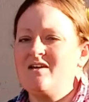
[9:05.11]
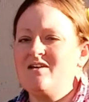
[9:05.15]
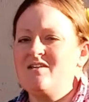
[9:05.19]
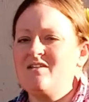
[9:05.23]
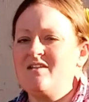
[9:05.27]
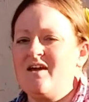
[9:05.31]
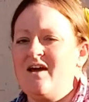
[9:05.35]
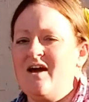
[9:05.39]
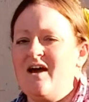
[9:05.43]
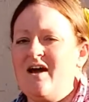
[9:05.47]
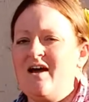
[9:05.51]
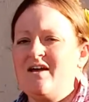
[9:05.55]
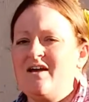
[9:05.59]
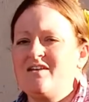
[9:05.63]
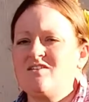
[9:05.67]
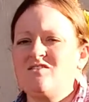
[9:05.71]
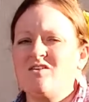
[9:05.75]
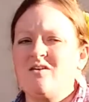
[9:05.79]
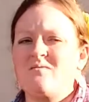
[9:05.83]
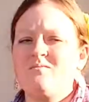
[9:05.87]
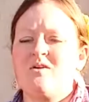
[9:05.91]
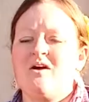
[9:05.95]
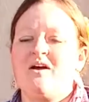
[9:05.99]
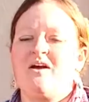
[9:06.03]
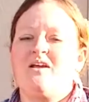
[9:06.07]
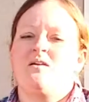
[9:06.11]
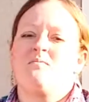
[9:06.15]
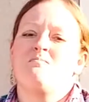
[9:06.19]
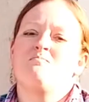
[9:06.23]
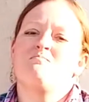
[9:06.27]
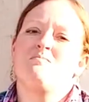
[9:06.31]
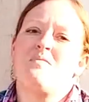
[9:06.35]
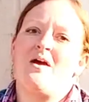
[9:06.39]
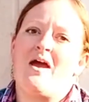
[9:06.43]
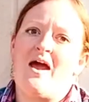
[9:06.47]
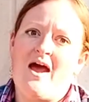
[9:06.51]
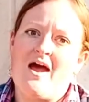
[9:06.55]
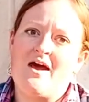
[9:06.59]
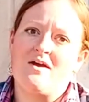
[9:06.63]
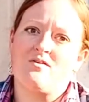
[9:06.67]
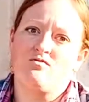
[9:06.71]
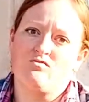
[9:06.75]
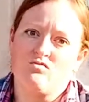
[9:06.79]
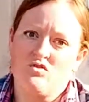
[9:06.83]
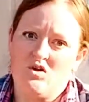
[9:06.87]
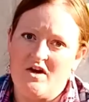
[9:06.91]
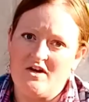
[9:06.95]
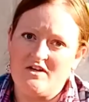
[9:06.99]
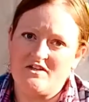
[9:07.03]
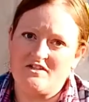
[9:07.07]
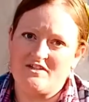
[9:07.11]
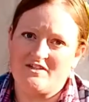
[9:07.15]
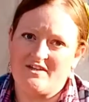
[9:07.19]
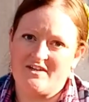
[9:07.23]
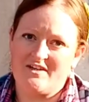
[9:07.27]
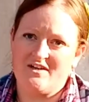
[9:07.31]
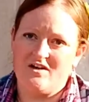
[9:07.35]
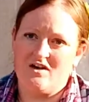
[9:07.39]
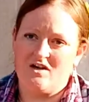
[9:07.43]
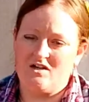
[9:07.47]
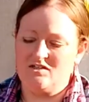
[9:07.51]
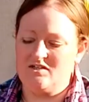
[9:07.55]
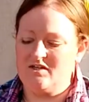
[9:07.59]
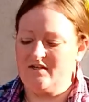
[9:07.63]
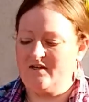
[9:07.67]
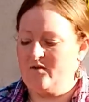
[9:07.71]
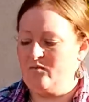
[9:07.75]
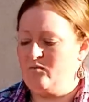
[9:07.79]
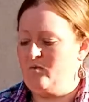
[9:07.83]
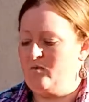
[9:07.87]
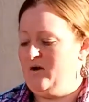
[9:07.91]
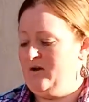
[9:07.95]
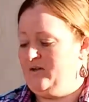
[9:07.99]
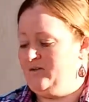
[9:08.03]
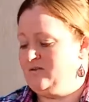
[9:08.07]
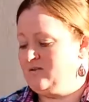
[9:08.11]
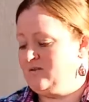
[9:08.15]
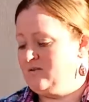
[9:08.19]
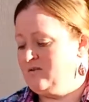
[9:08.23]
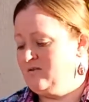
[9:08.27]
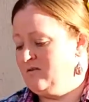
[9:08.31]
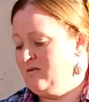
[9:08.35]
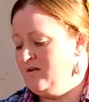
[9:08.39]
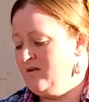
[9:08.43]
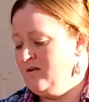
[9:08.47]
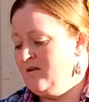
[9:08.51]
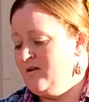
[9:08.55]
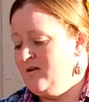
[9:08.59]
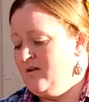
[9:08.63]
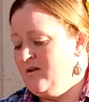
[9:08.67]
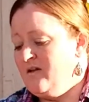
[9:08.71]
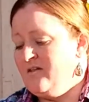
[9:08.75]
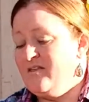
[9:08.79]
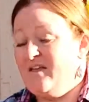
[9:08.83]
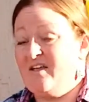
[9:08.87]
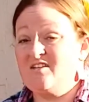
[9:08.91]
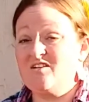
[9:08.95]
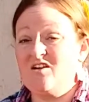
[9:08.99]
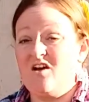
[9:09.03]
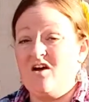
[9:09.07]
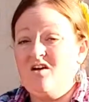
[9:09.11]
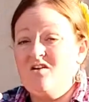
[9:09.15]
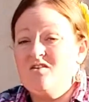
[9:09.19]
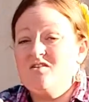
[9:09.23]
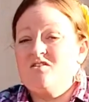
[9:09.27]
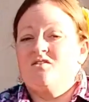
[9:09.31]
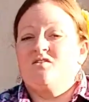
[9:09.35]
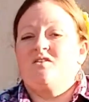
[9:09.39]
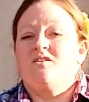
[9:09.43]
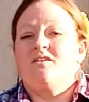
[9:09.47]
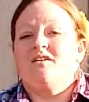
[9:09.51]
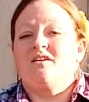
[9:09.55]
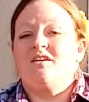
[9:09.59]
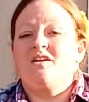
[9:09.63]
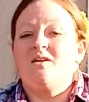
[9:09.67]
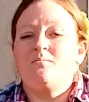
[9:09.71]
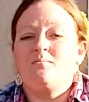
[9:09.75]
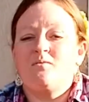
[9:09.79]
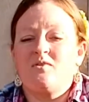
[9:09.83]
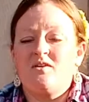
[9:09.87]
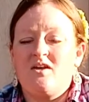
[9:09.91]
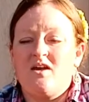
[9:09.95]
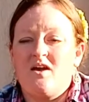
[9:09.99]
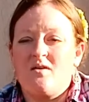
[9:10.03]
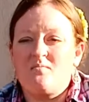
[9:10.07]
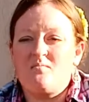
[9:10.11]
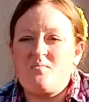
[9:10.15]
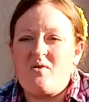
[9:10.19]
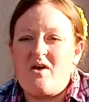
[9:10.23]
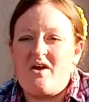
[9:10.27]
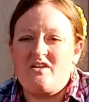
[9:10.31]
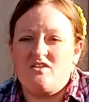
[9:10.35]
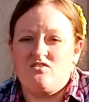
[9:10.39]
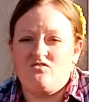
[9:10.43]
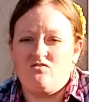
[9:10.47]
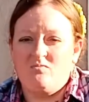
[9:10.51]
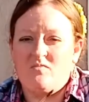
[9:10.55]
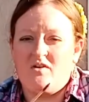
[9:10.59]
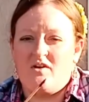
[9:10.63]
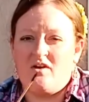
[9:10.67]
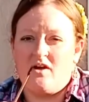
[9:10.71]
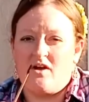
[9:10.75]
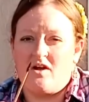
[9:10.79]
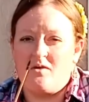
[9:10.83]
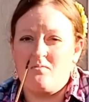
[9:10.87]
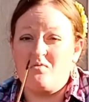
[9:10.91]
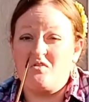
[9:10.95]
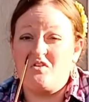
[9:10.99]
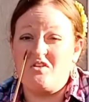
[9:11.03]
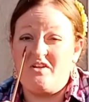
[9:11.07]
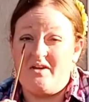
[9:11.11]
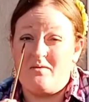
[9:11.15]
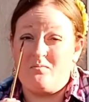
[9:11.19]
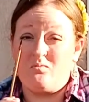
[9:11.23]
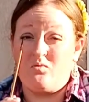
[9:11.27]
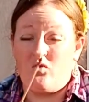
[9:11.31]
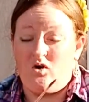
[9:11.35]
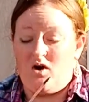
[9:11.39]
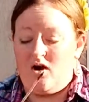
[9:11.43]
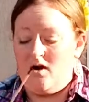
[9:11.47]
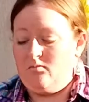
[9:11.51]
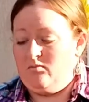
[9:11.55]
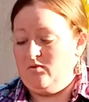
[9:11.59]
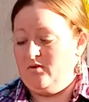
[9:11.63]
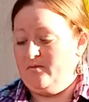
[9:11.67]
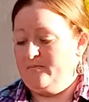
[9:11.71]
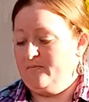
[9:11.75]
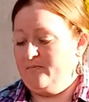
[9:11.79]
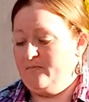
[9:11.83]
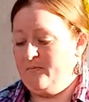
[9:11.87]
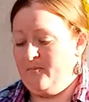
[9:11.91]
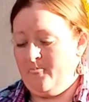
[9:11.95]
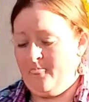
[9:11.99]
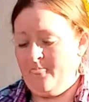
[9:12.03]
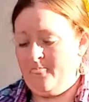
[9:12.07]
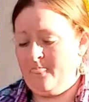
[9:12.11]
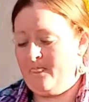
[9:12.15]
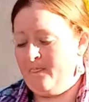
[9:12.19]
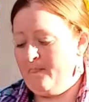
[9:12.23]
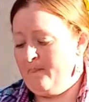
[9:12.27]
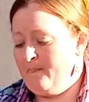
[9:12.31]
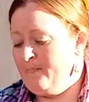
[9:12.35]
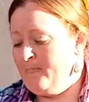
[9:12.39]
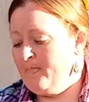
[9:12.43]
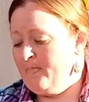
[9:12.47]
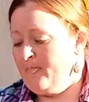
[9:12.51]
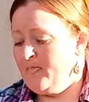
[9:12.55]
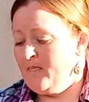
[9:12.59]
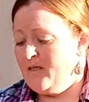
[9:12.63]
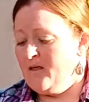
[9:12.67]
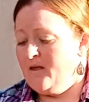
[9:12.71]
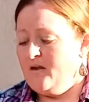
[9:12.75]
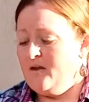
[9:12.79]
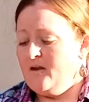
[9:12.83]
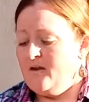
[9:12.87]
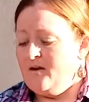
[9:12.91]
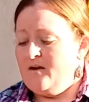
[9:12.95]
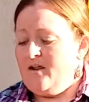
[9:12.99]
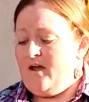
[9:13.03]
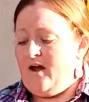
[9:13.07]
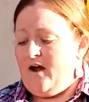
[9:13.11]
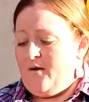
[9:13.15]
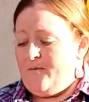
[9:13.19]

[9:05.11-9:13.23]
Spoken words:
that so I'm not in a mad rush to get it all done at once. That's also going to keep the pests from being a complete problem. Now,